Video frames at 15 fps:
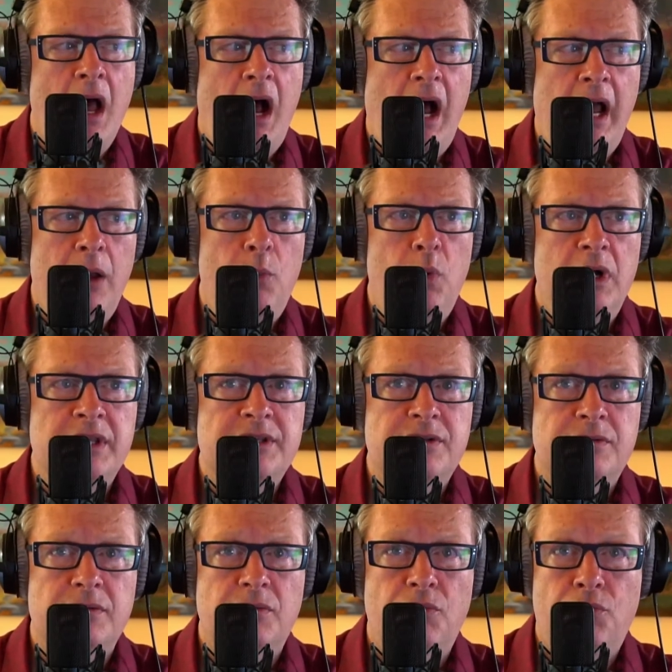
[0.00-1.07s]
I
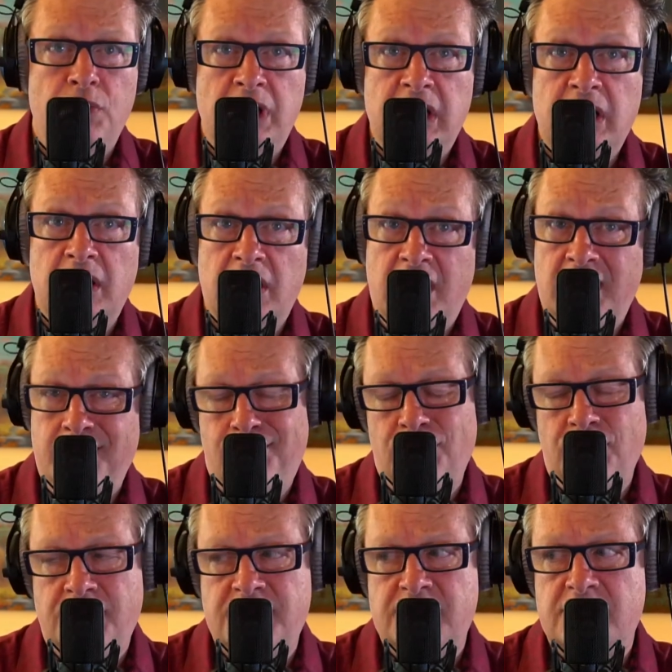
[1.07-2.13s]
was reading a lot of
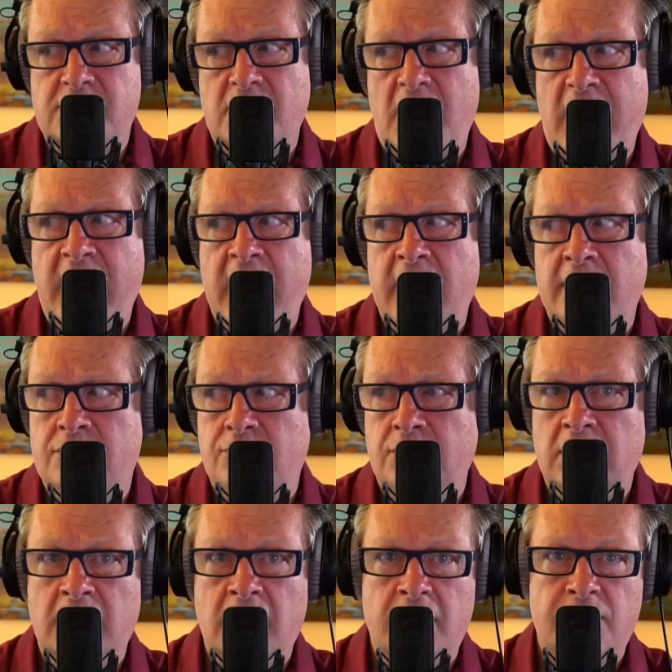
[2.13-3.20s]
books and
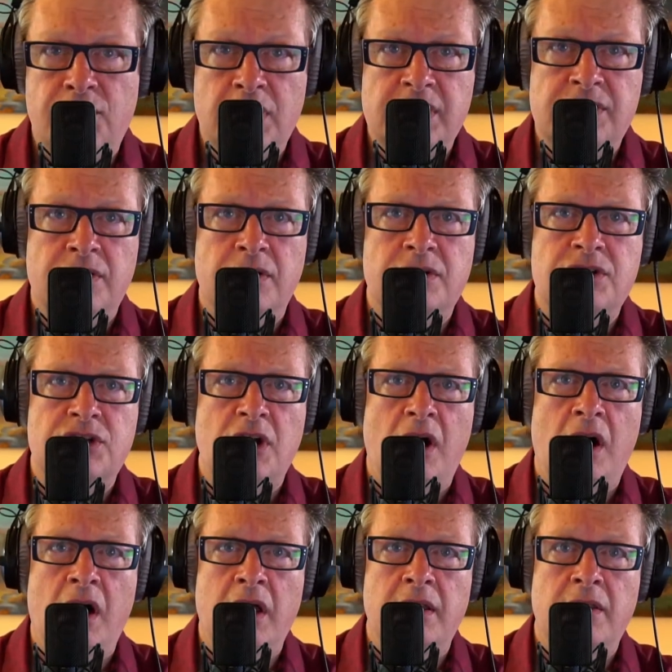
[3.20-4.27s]
doing a lot of research
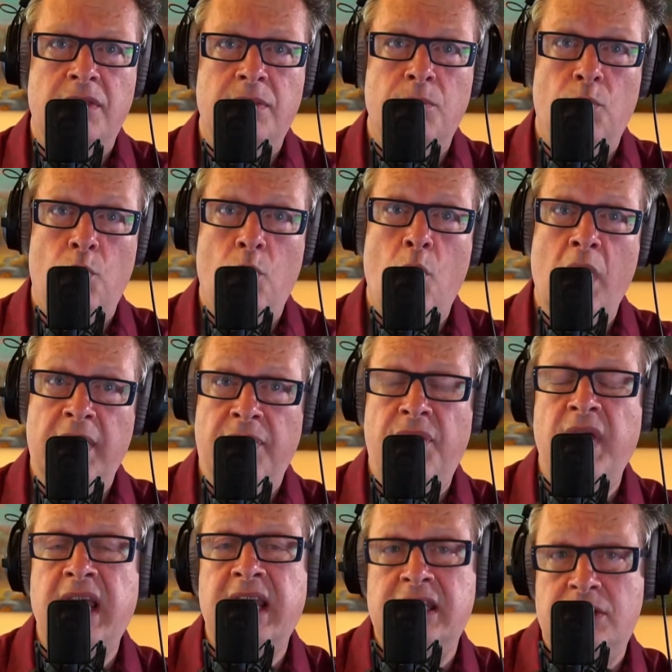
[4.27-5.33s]
on when
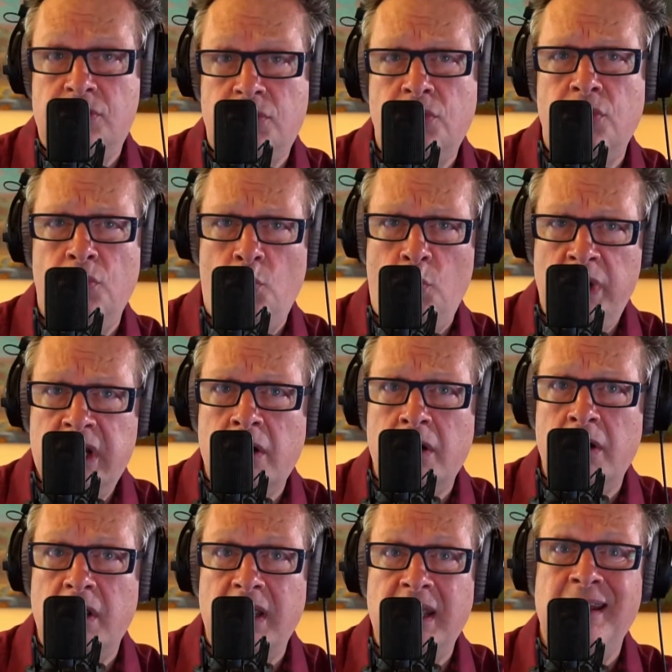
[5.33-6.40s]
things turn
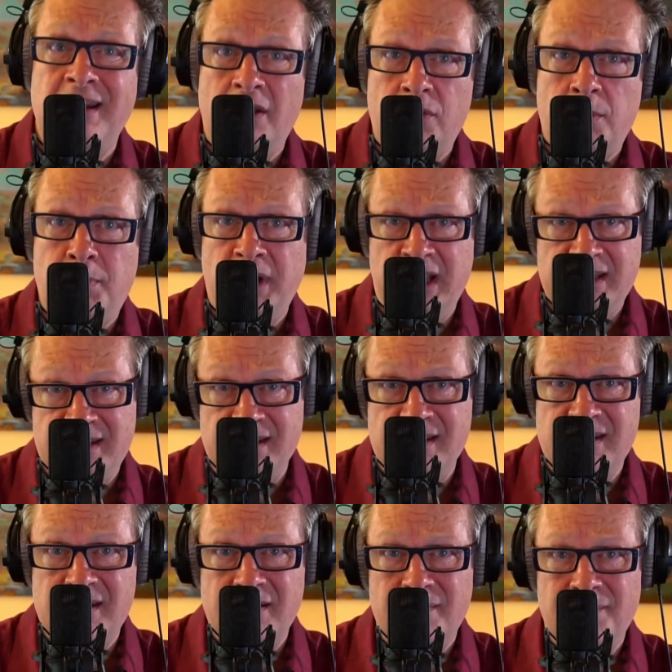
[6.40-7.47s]
weird in other
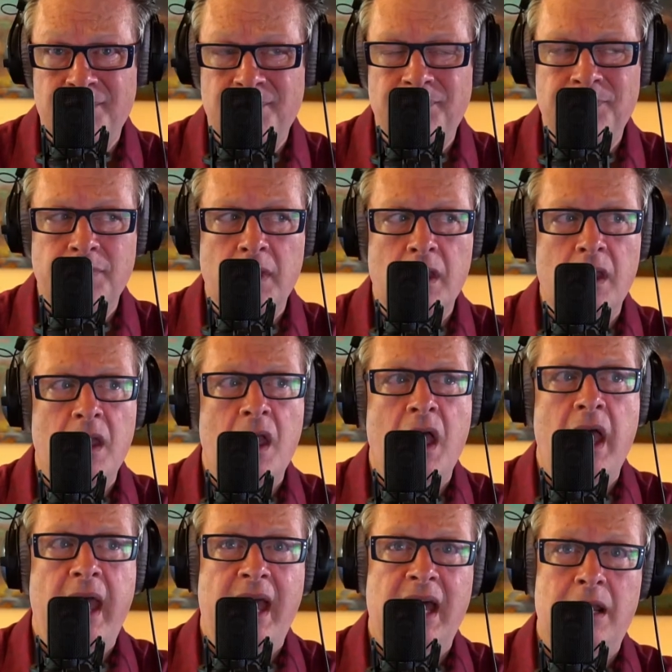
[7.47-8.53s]
places,
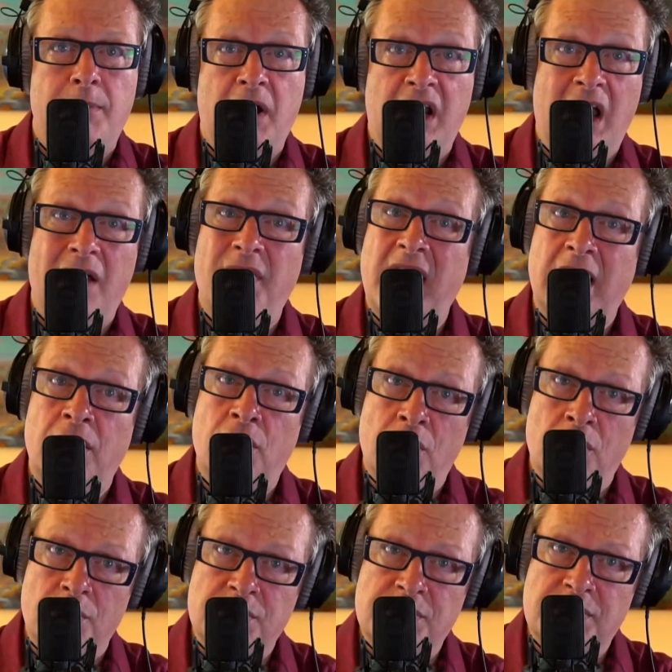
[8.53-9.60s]
and about how that
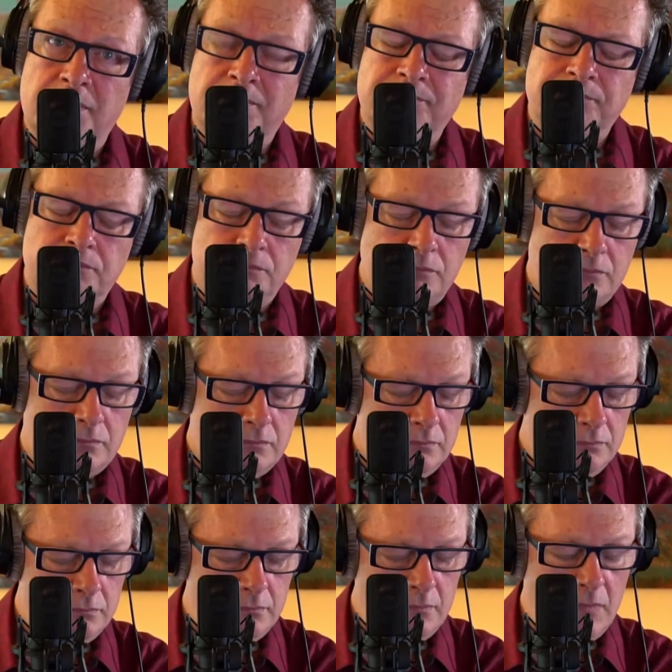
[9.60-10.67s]
goes.
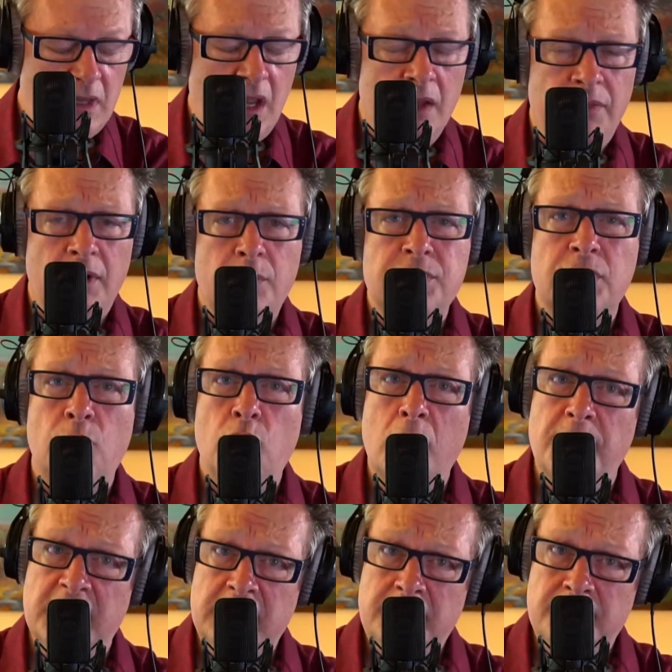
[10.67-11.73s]
And there was a
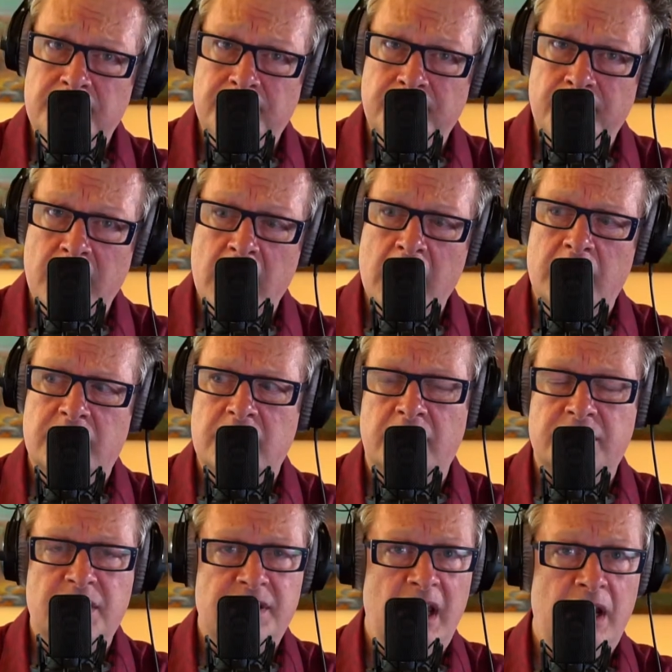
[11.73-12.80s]
woman, so
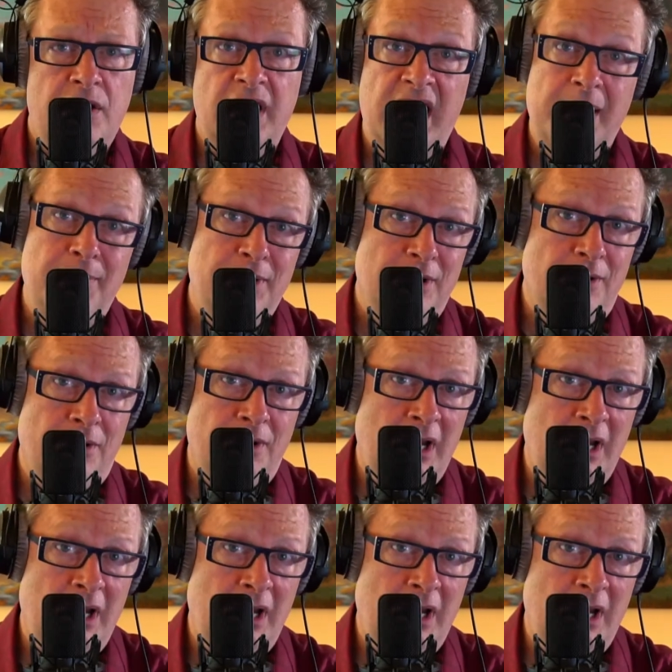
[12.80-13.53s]
I'll just say her name here.